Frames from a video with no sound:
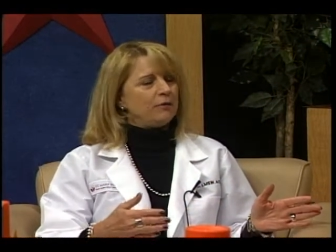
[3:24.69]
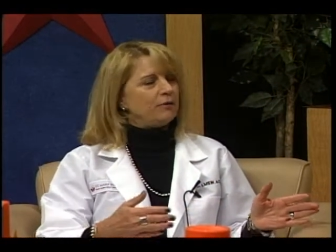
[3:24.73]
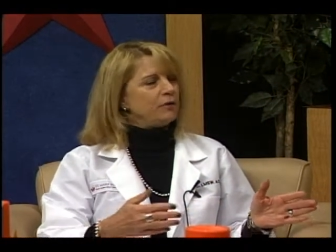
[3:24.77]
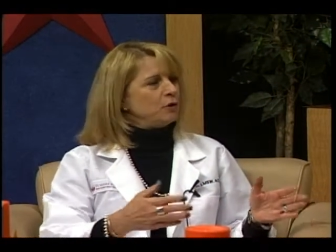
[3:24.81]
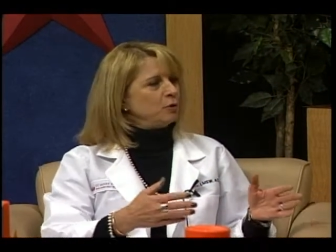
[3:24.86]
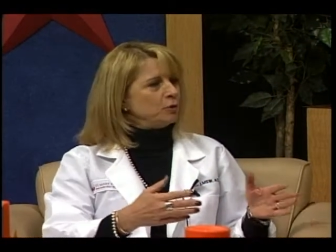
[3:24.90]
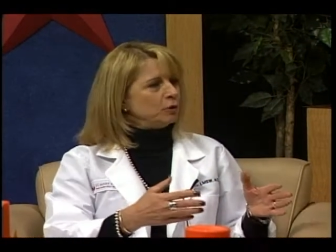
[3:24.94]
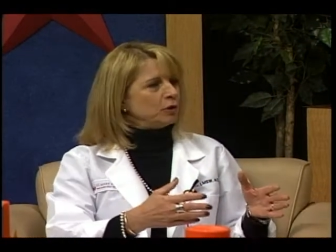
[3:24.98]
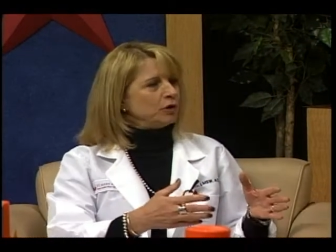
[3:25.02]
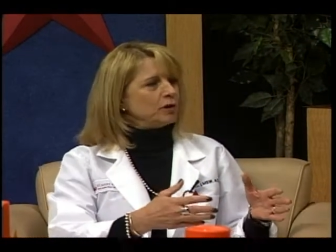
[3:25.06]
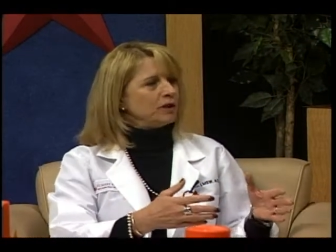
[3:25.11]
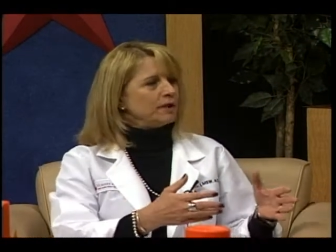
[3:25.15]
If
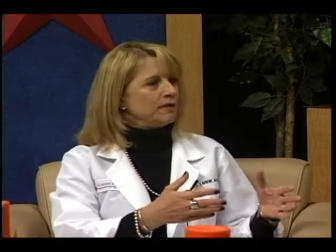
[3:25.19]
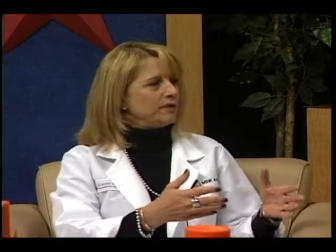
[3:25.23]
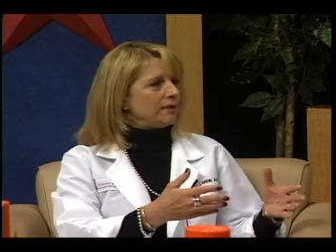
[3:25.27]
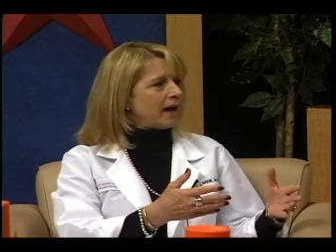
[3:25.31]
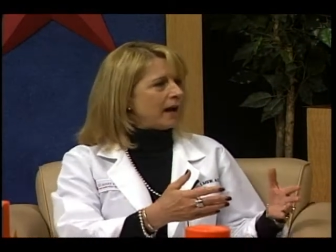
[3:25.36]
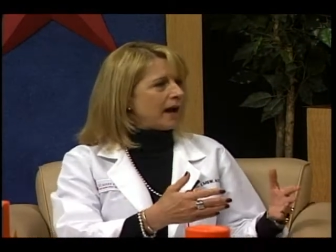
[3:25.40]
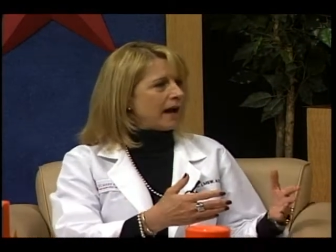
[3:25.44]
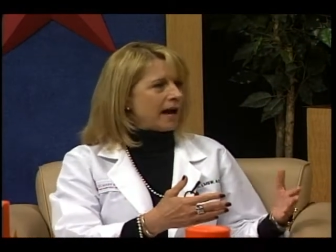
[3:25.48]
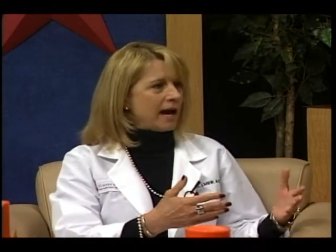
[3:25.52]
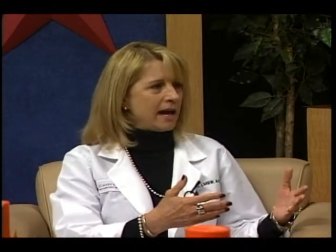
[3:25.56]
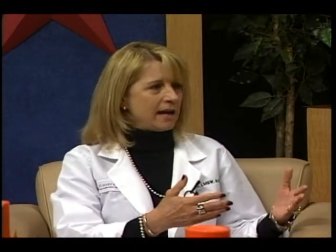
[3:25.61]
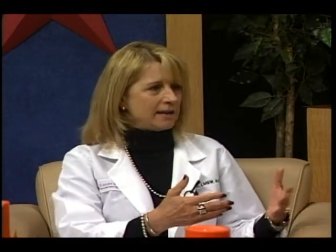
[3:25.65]
you look in
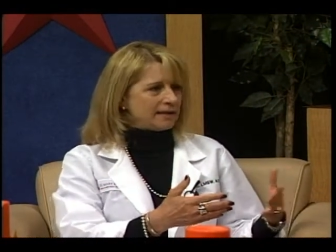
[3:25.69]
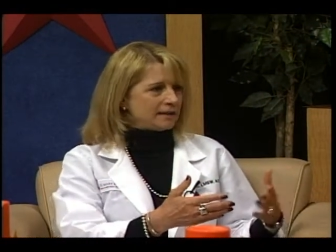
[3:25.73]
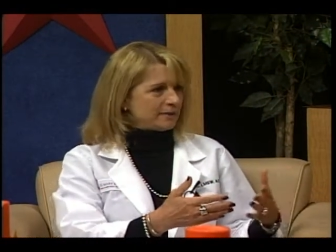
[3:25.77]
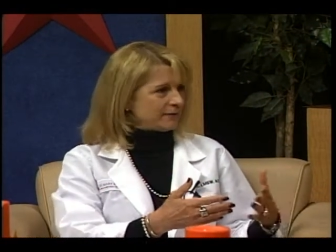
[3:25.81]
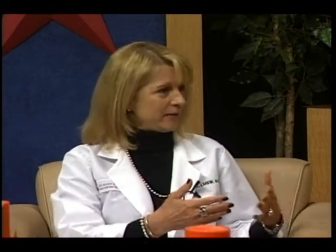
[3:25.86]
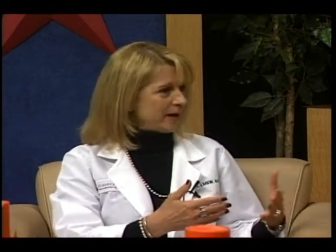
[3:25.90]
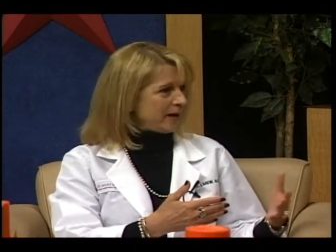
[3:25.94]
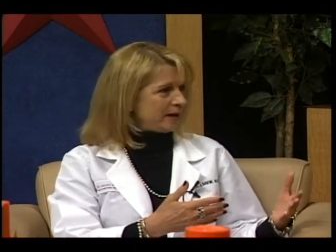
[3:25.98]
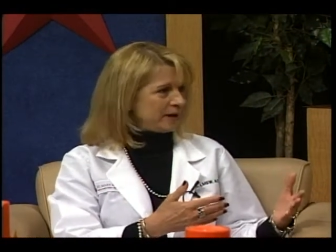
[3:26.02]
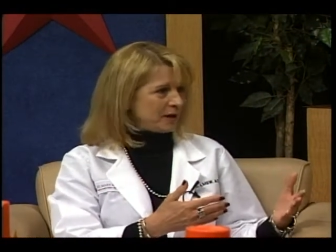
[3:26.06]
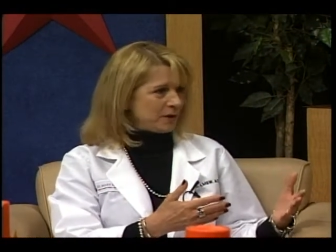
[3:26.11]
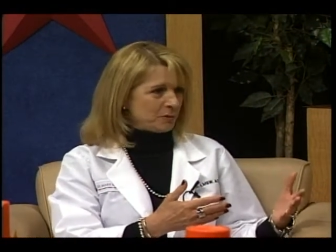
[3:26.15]
the eyes
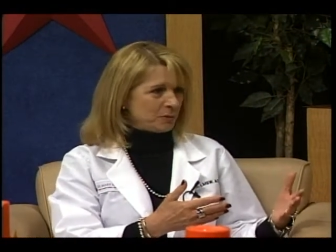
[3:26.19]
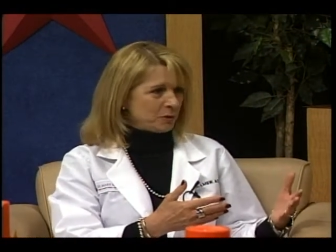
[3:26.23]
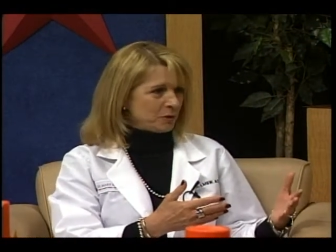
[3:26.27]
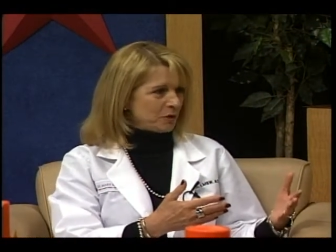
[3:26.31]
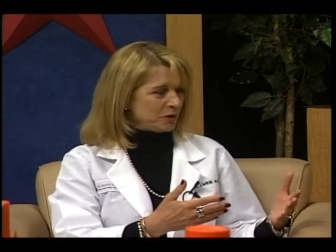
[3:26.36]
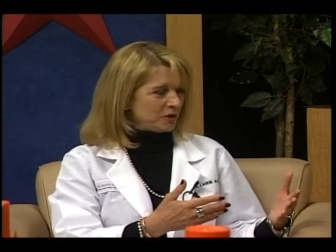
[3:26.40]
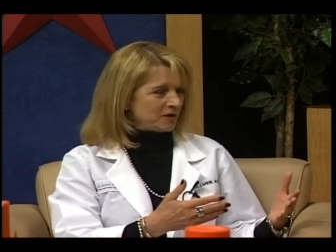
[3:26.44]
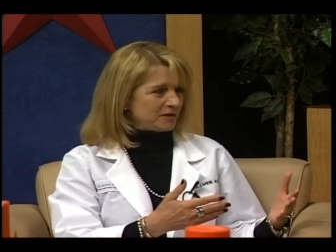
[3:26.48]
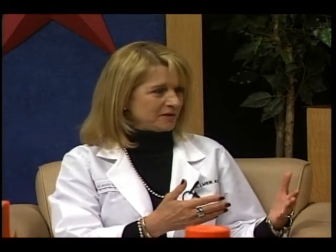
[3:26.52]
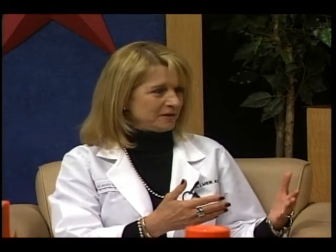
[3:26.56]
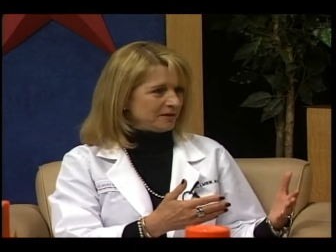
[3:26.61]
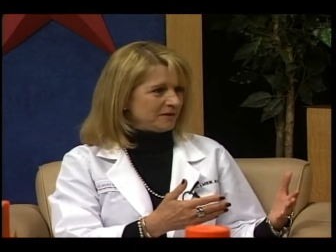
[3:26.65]
of any
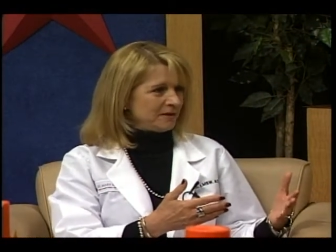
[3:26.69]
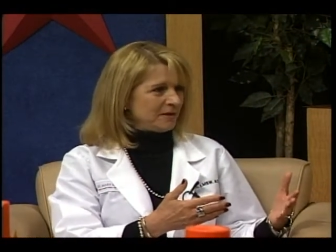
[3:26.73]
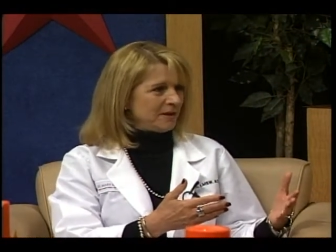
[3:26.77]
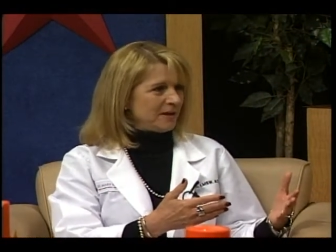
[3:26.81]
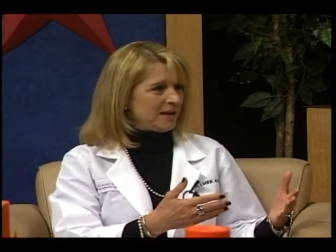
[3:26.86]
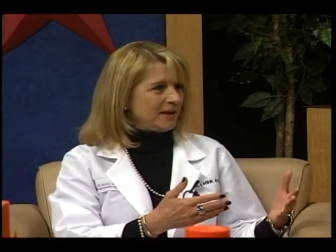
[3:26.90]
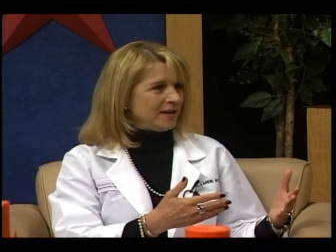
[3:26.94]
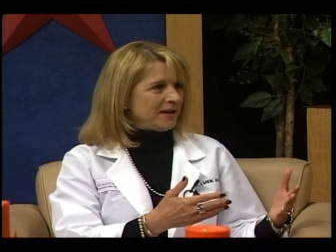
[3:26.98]
person